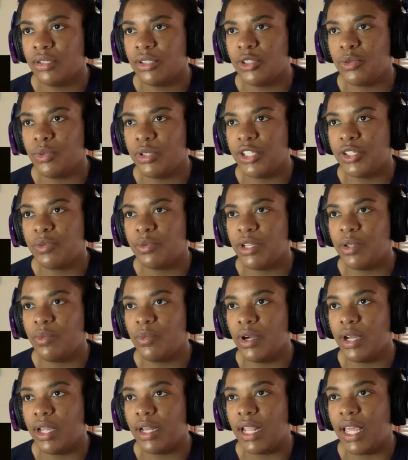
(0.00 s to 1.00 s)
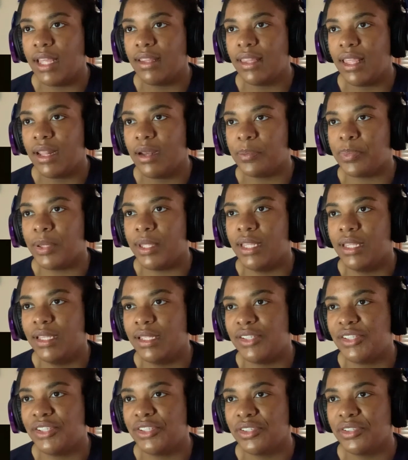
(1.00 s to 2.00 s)
2021, ain't that a
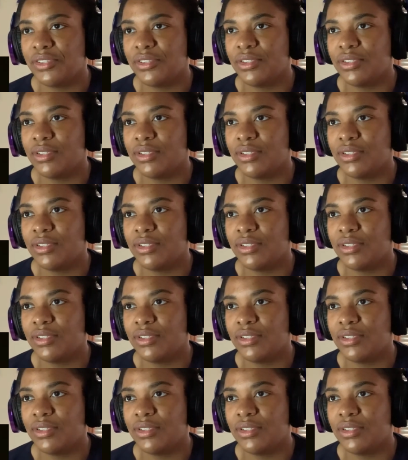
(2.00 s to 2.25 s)
bitch?